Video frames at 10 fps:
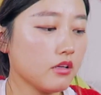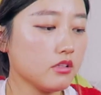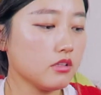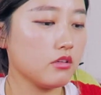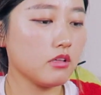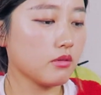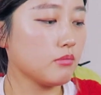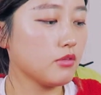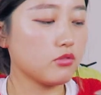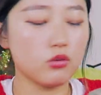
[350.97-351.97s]
you know, like
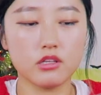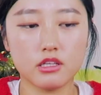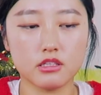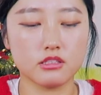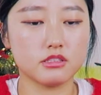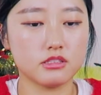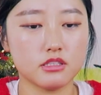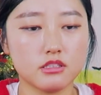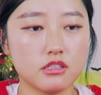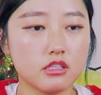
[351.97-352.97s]
me rolling this
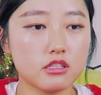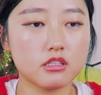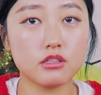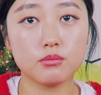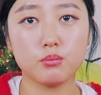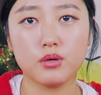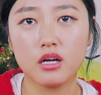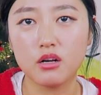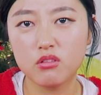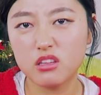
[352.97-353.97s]
in here, but
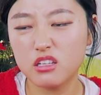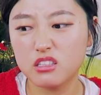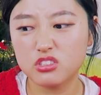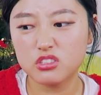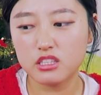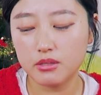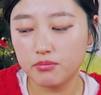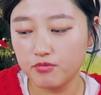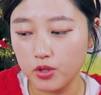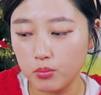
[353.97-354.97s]
I don't think I should keep
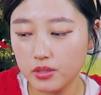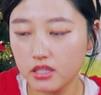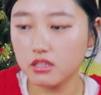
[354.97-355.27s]
filming.